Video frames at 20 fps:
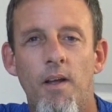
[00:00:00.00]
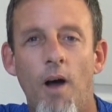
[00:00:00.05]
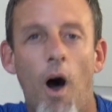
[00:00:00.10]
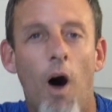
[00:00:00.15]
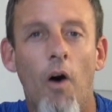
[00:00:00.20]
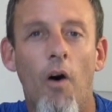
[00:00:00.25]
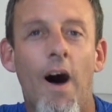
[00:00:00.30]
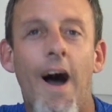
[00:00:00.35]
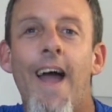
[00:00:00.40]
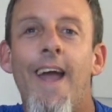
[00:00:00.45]

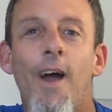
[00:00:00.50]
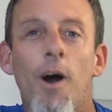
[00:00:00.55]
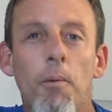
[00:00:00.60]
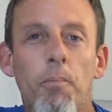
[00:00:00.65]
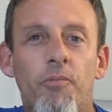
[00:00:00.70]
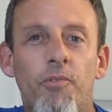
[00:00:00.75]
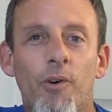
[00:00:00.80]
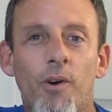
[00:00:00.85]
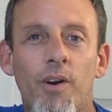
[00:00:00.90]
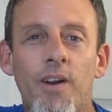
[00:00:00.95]
All I
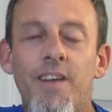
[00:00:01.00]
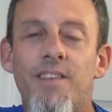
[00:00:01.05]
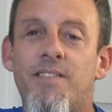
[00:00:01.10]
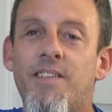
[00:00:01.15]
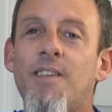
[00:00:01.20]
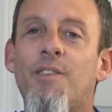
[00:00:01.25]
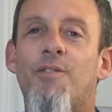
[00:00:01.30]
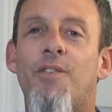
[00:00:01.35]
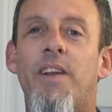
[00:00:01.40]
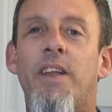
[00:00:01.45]
hope for is
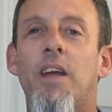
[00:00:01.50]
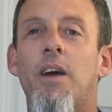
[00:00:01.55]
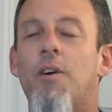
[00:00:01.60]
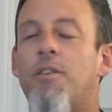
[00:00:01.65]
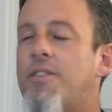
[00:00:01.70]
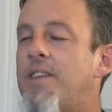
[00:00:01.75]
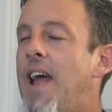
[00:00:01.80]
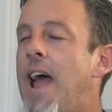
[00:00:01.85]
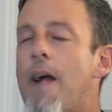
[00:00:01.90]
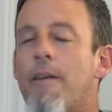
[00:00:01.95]
these
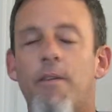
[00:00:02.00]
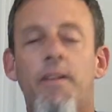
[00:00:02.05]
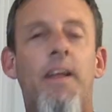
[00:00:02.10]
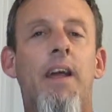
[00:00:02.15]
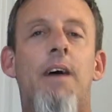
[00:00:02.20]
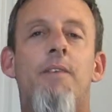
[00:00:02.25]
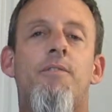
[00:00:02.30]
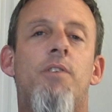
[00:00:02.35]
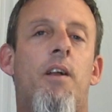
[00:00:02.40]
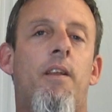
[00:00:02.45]
videos and everything
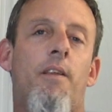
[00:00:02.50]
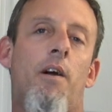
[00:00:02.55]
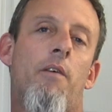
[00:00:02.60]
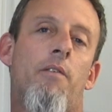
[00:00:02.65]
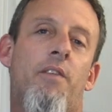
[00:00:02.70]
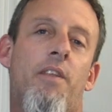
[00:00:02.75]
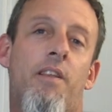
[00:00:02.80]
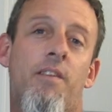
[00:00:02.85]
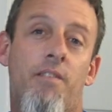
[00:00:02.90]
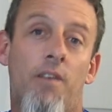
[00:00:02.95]
I've done
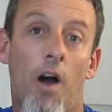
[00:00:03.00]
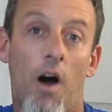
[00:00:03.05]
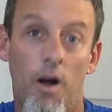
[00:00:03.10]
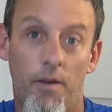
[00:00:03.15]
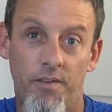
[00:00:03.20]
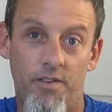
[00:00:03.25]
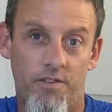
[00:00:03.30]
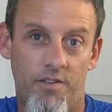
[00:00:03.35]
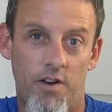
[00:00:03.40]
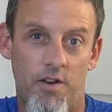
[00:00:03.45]
over these
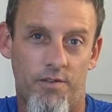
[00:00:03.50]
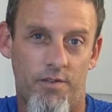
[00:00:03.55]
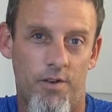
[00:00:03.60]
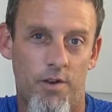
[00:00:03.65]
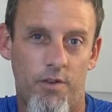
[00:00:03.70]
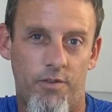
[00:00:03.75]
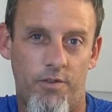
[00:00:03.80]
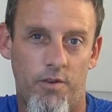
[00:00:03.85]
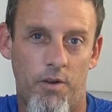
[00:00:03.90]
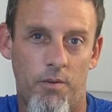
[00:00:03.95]
all these years on
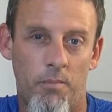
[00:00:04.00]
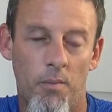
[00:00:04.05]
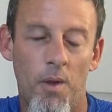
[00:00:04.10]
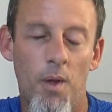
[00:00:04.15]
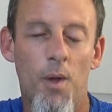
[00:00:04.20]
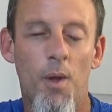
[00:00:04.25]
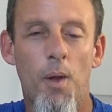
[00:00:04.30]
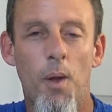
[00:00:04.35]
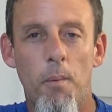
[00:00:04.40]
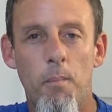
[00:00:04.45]
YouTube
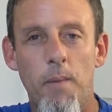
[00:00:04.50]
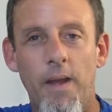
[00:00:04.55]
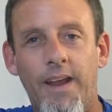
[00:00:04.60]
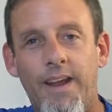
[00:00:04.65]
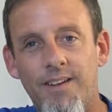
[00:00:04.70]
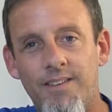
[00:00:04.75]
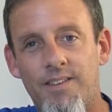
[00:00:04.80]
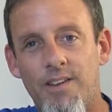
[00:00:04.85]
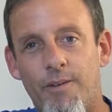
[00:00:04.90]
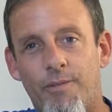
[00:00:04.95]
make
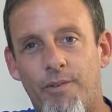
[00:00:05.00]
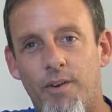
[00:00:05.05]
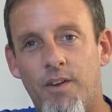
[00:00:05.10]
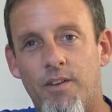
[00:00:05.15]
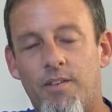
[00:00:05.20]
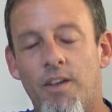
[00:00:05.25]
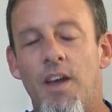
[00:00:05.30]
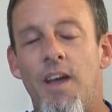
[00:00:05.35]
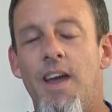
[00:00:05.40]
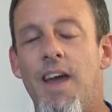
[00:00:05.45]
a
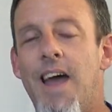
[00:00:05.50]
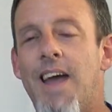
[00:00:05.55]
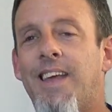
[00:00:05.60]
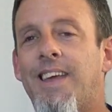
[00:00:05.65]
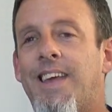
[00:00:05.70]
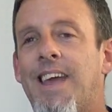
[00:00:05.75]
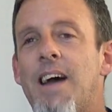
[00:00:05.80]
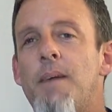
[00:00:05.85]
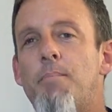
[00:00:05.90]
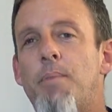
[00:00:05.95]
difference
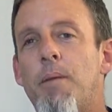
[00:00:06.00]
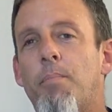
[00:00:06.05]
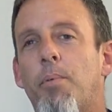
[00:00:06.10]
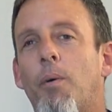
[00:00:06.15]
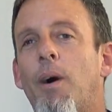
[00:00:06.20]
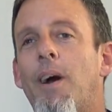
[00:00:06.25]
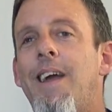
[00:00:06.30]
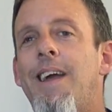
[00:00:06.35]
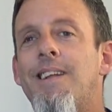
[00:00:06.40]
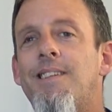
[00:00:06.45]
and get
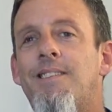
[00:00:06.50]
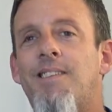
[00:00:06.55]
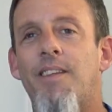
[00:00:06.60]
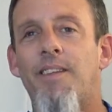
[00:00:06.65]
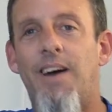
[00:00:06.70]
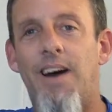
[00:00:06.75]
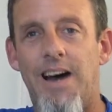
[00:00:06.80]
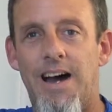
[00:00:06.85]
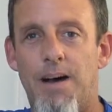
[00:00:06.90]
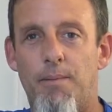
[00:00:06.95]
people into
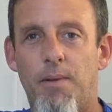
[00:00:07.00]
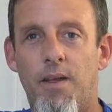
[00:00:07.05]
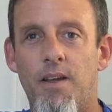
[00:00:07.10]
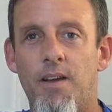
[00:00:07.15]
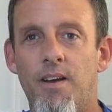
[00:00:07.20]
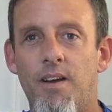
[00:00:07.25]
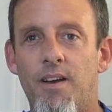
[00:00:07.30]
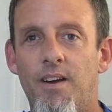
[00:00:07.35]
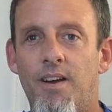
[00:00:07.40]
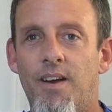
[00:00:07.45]
the
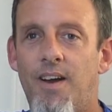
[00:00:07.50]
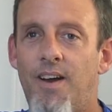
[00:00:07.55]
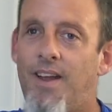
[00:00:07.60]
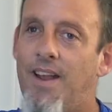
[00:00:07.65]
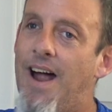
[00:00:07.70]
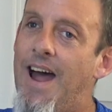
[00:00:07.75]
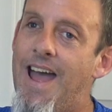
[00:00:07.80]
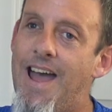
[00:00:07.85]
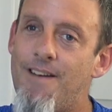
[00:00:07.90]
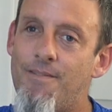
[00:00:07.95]
hobby,
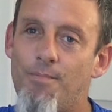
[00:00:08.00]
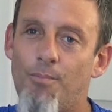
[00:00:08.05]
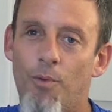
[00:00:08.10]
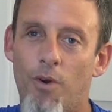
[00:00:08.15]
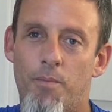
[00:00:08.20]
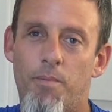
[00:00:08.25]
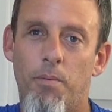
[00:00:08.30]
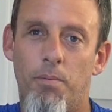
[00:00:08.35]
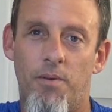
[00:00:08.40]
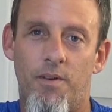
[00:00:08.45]
and I have
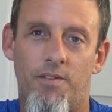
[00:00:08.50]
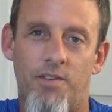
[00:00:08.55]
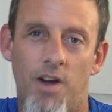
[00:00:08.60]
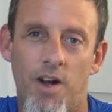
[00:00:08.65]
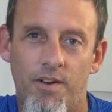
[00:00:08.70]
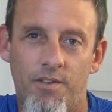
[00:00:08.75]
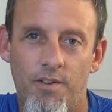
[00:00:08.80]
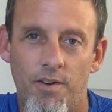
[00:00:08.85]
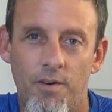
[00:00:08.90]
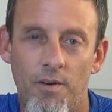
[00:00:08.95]
more people to
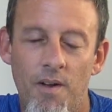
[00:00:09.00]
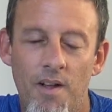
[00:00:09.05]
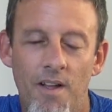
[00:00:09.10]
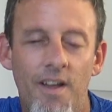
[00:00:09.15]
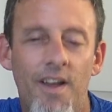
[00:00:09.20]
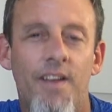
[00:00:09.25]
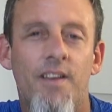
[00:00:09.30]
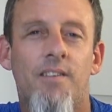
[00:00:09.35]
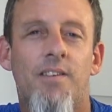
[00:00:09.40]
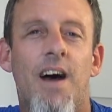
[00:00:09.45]
talk to,
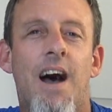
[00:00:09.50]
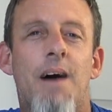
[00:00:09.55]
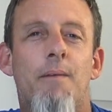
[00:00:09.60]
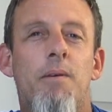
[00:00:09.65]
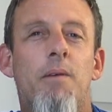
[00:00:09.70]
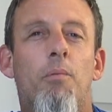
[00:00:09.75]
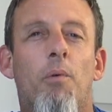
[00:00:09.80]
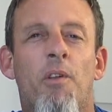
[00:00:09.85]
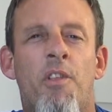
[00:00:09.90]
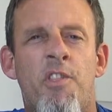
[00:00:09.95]
and this
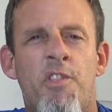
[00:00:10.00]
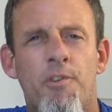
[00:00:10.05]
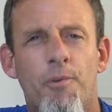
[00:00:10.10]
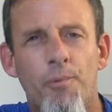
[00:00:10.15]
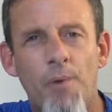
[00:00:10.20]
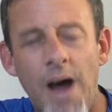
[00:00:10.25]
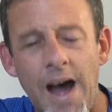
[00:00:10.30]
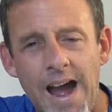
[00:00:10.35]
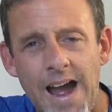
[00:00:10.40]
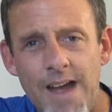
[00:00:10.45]
hobby will
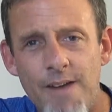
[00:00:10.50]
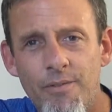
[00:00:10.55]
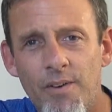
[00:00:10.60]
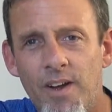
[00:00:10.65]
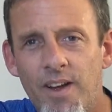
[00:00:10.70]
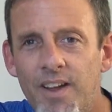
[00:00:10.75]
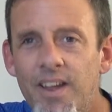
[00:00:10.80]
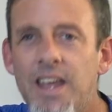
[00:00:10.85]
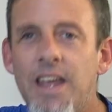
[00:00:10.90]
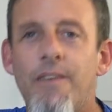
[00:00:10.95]
thrive
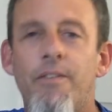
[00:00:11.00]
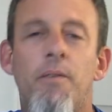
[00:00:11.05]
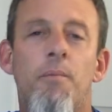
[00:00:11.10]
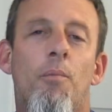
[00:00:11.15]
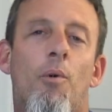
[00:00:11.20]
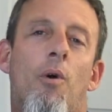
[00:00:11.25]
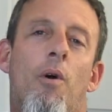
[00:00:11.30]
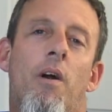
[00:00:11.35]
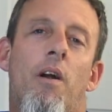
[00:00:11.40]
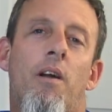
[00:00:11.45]
even
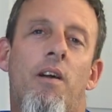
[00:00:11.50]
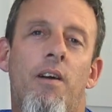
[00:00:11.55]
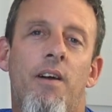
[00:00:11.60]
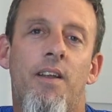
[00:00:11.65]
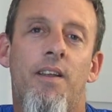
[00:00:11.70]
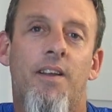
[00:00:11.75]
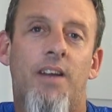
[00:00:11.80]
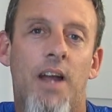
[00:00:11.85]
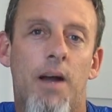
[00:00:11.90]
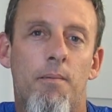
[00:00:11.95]
more
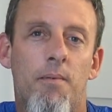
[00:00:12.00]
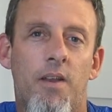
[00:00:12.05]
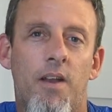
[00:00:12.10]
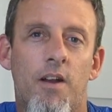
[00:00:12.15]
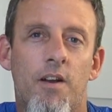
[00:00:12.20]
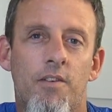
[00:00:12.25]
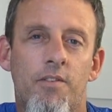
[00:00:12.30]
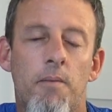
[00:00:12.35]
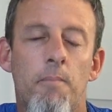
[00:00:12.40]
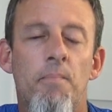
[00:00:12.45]
in the coming
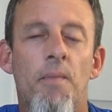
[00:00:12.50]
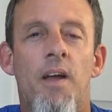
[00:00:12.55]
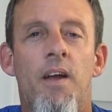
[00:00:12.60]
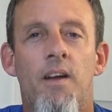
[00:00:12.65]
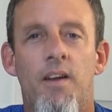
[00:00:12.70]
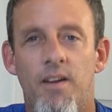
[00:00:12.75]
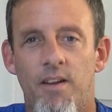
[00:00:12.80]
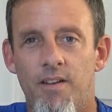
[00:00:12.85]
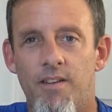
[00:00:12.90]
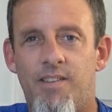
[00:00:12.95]
years.
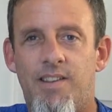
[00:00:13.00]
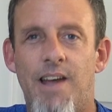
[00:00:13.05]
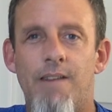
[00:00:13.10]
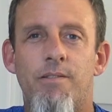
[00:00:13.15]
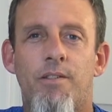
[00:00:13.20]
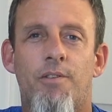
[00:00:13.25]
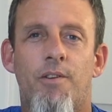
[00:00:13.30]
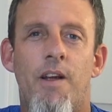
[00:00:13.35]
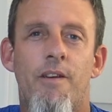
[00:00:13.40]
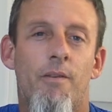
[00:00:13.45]

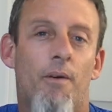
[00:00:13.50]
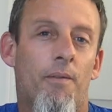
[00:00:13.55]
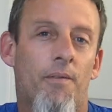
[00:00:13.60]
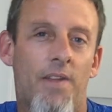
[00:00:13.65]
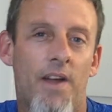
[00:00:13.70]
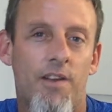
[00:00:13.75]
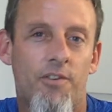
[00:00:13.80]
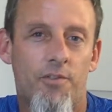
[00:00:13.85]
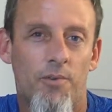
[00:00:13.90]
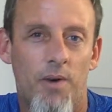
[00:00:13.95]
seven three, everyone.
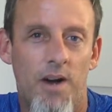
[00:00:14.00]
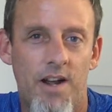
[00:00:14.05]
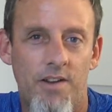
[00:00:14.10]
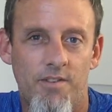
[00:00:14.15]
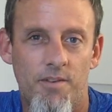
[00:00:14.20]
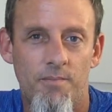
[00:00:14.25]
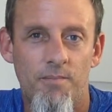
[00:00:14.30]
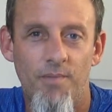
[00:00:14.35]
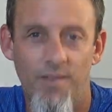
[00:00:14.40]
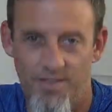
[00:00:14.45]
Thanks for watching.